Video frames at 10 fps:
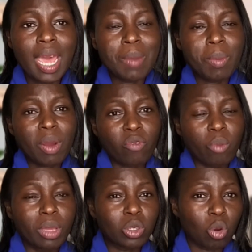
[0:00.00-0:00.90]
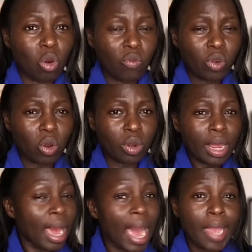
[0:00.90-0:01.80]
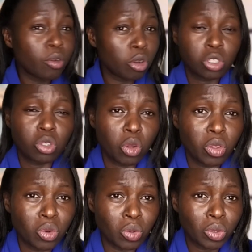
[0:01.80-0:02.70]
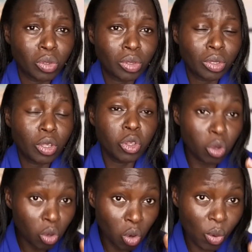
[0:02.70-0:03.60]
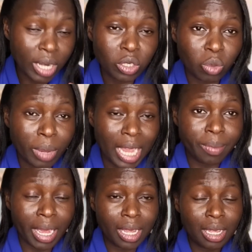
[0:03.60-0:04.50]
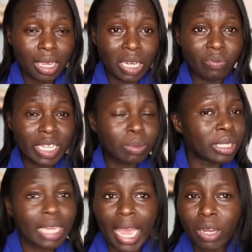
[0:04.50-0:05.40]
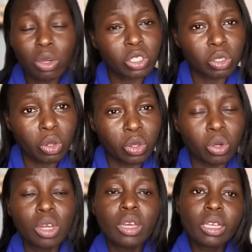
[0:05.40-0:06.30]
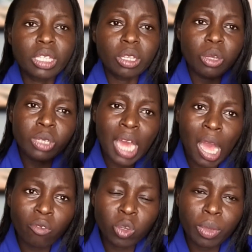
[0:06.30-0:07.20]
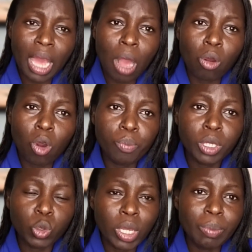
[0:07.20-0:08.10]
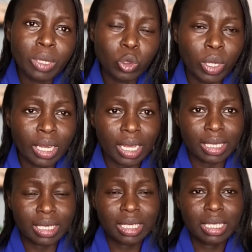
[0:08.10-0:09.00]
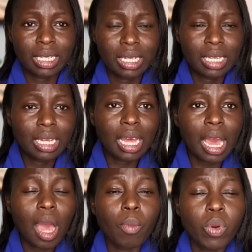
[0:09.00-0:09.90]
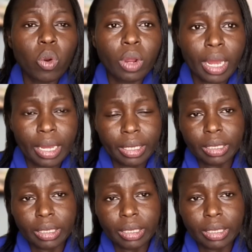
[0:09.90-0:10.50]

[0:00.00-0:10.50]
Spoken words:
Remember, for me to offload, I don't know you. You who wants to buy my investment, I don't know you. So there will have to be a go-between between us, a broker.